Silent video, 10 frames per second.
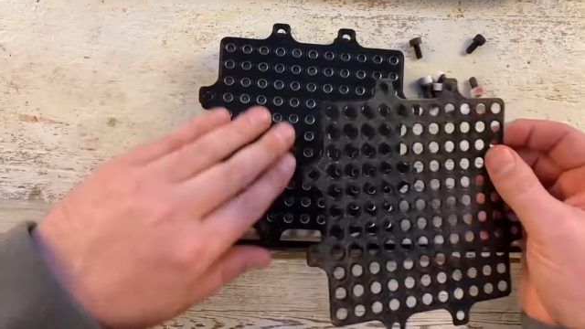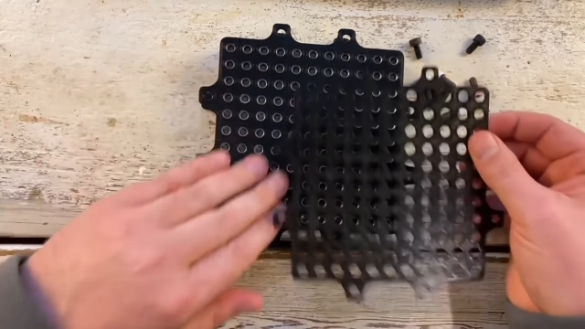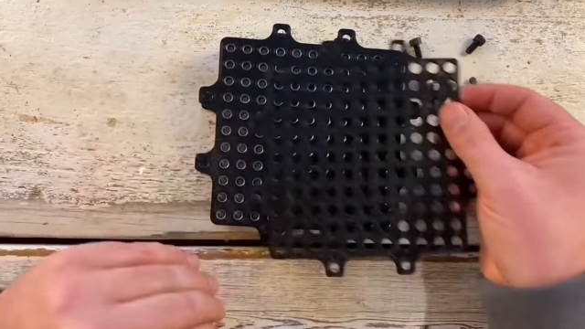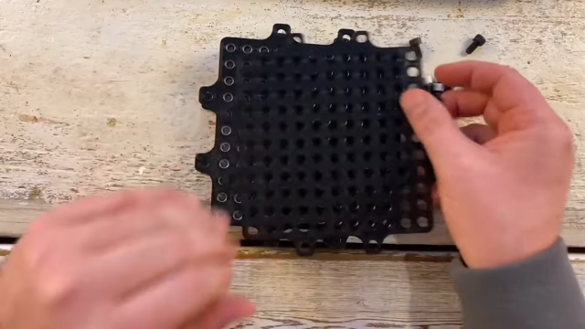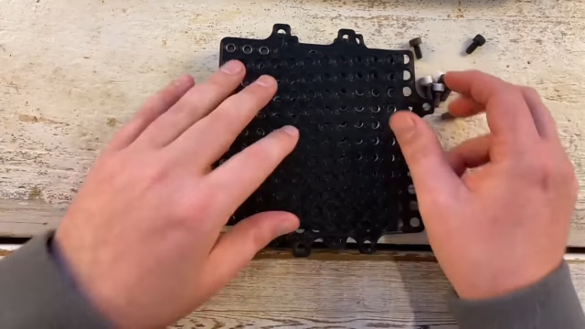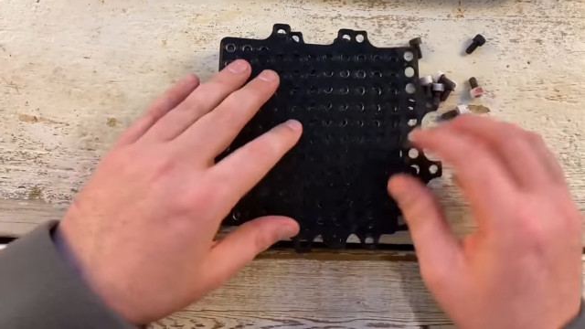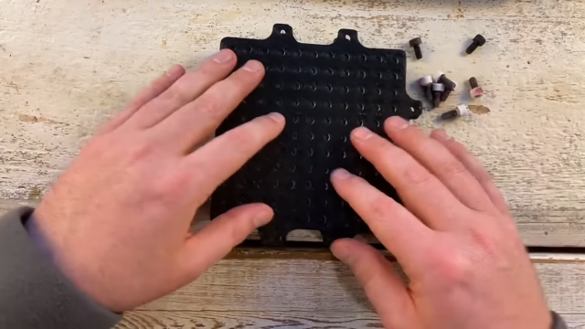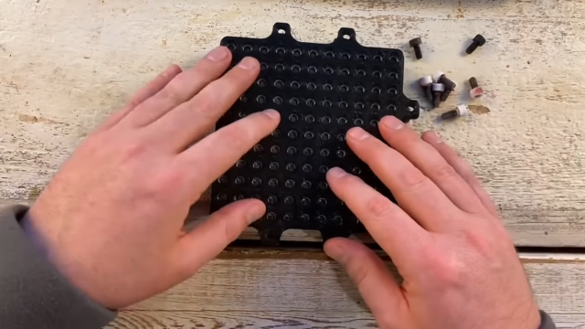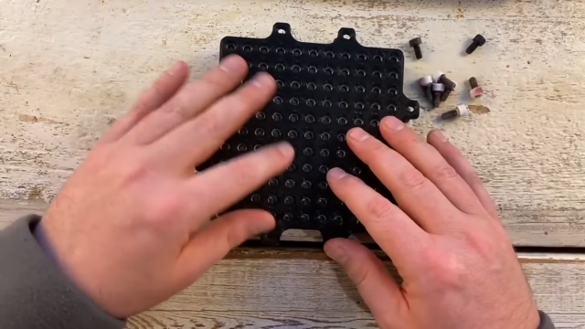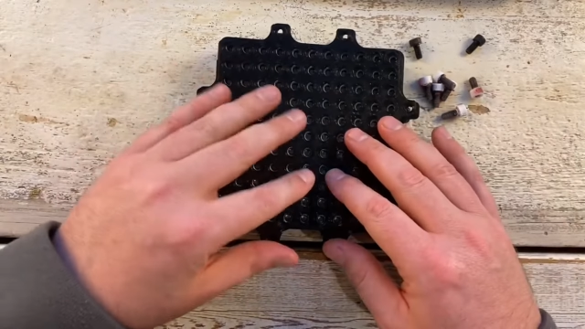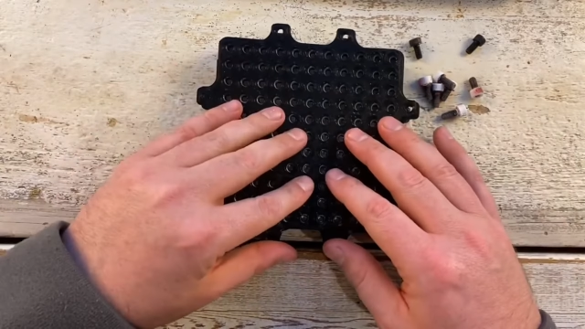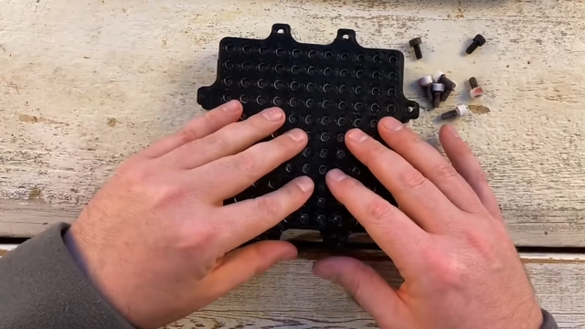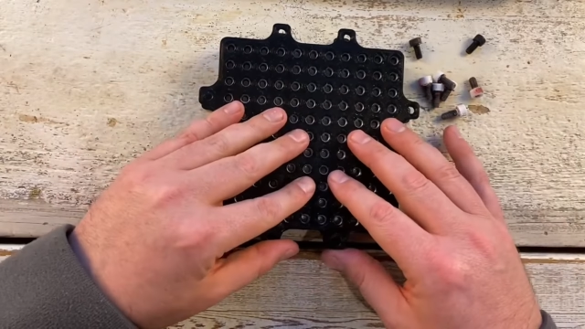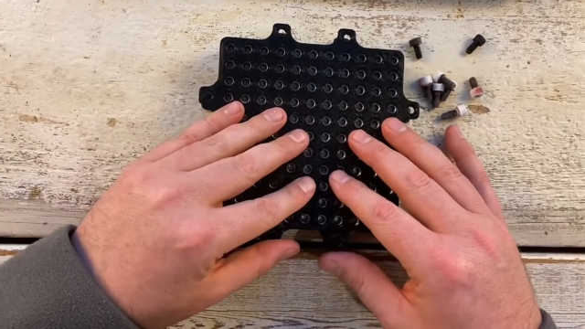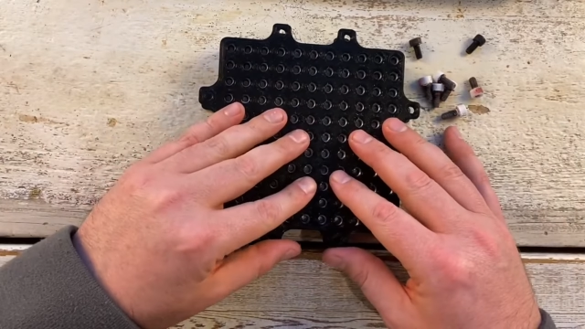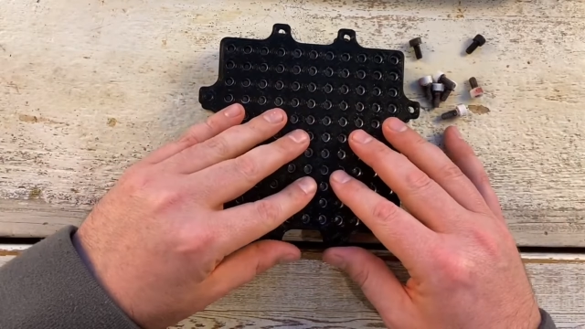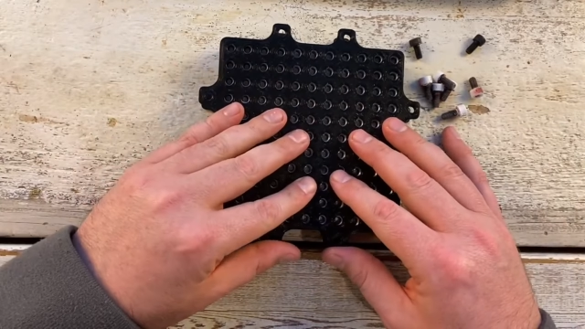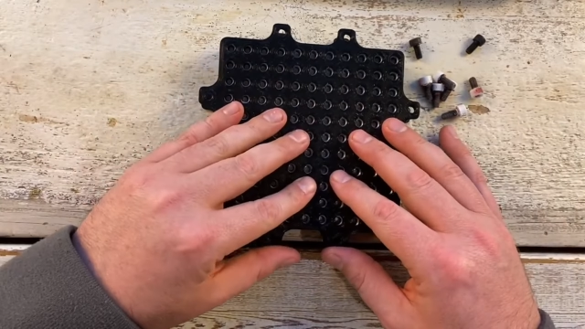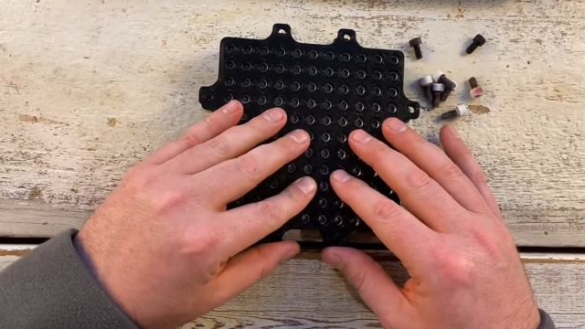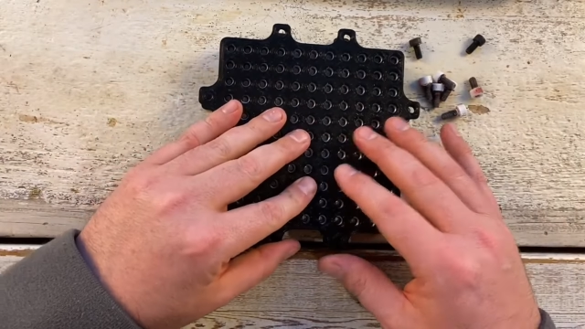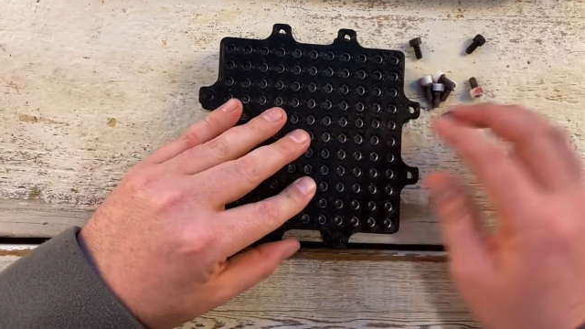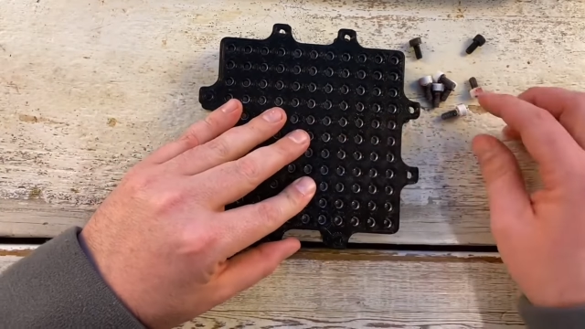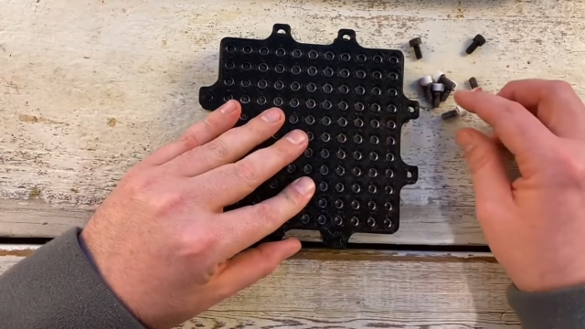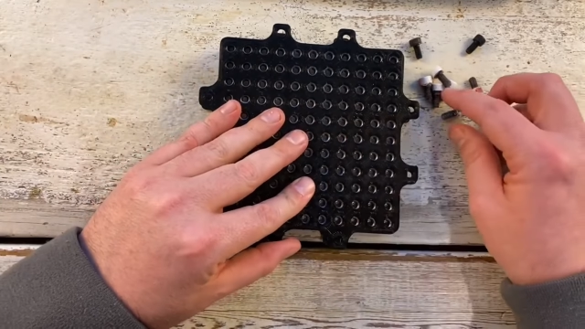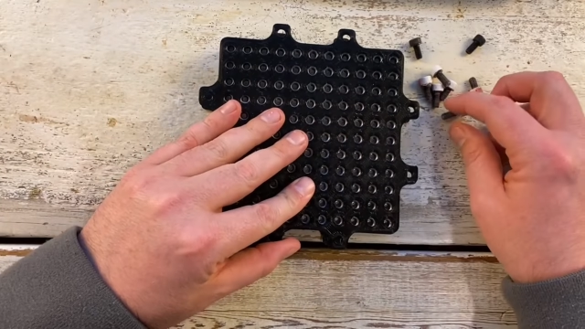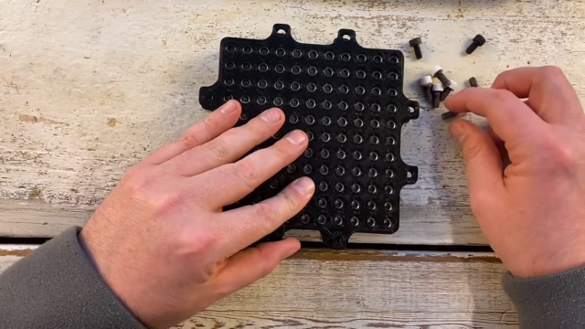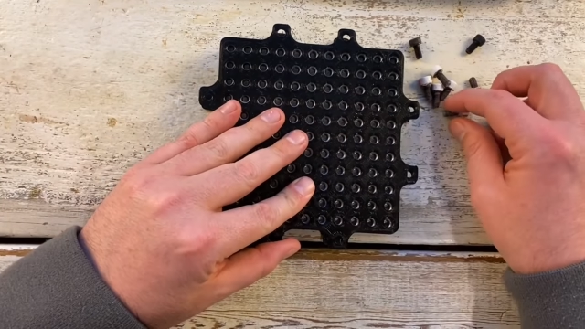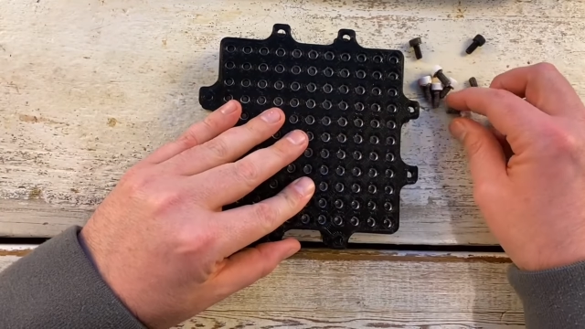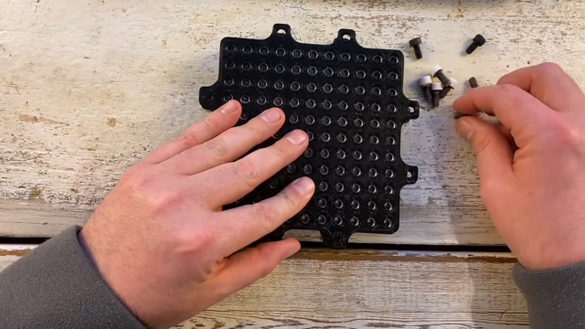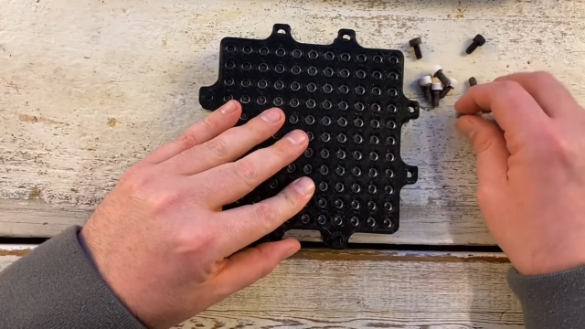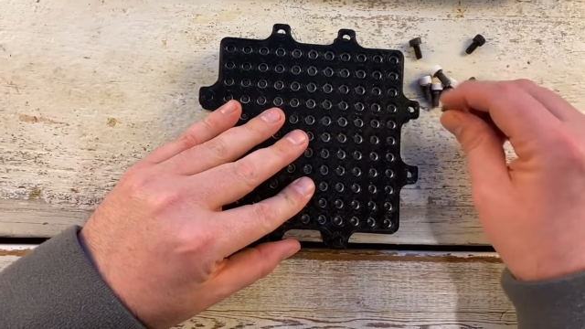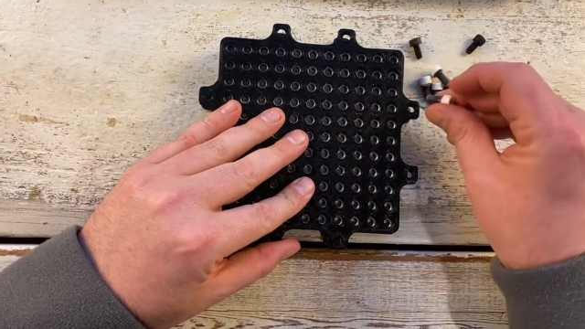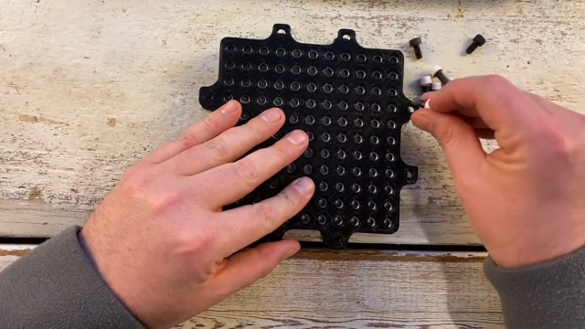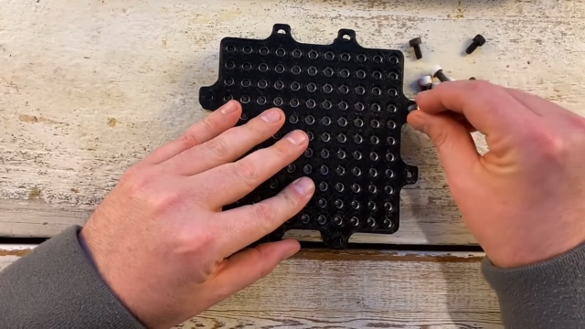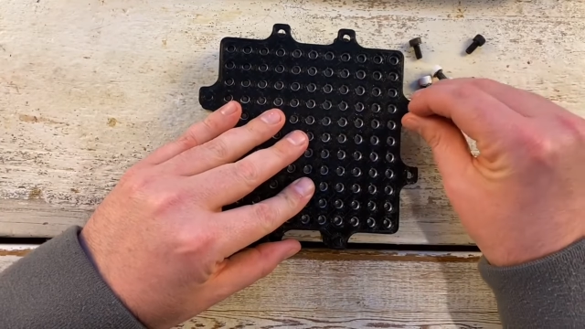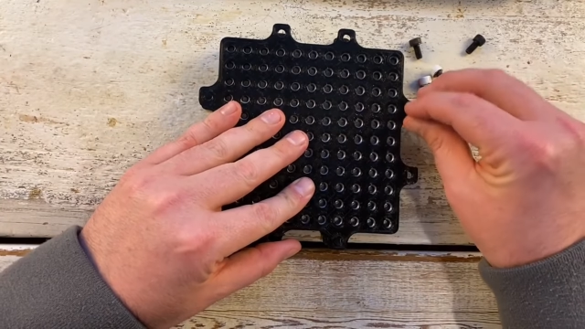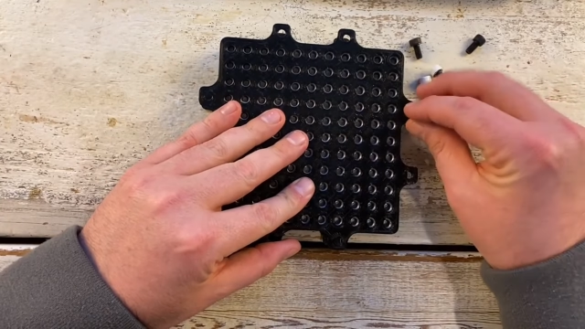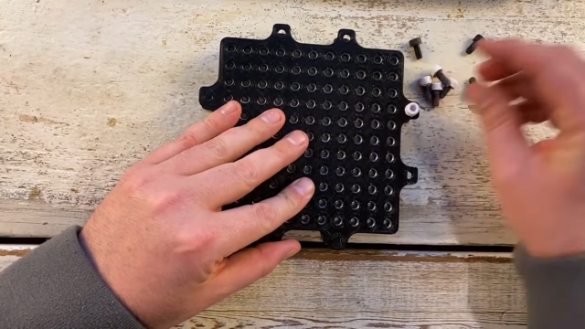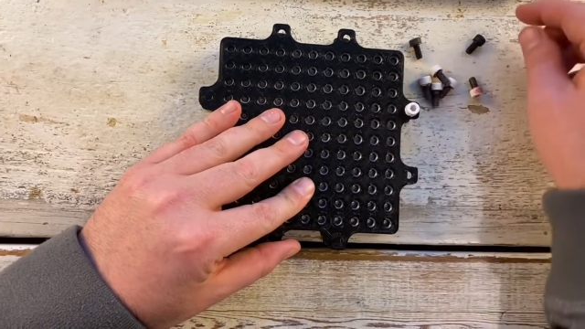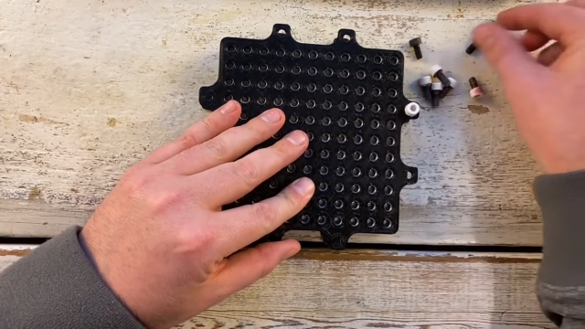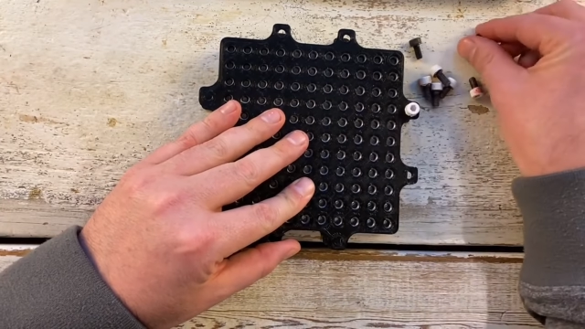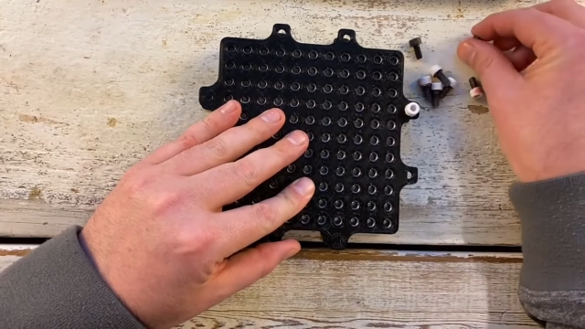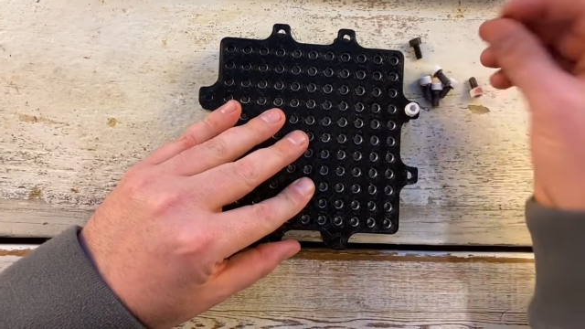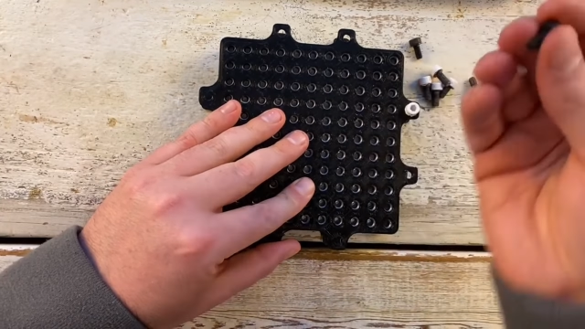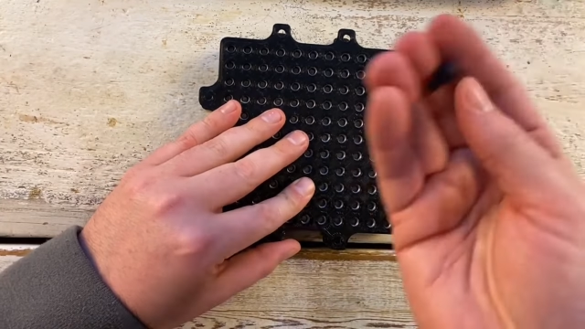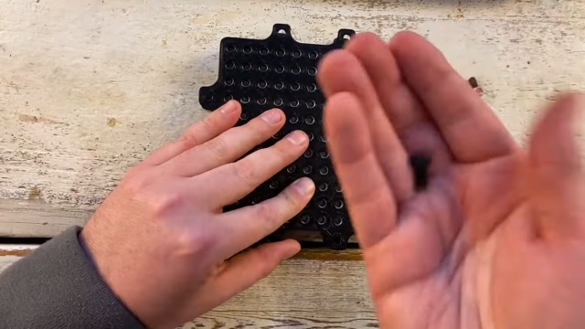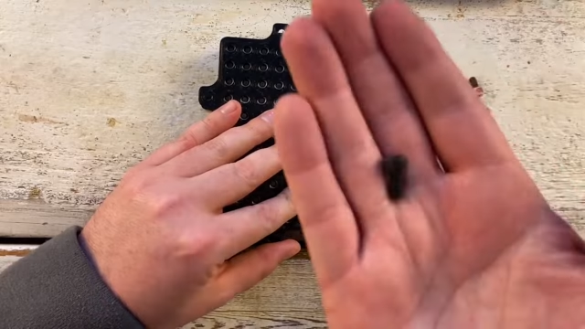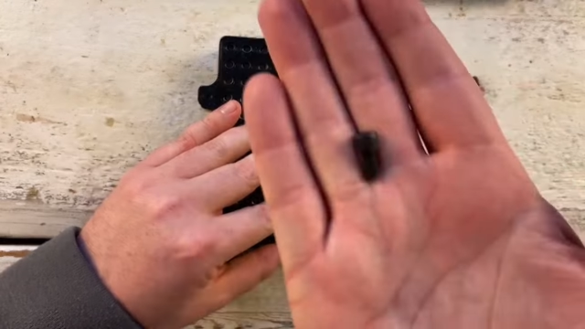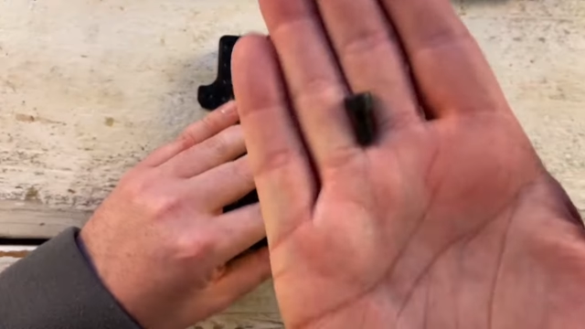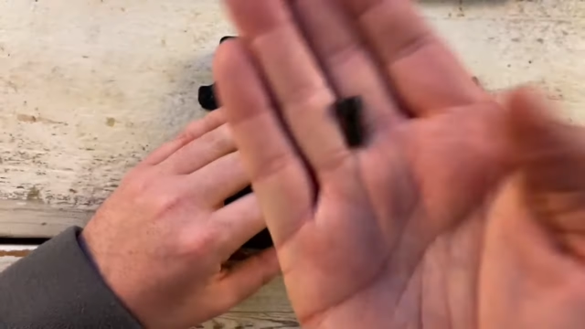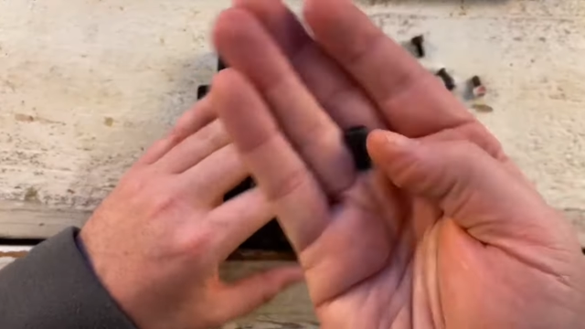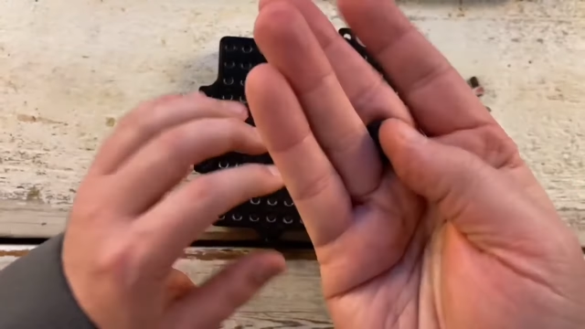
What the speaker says: [unreadable: no face in view]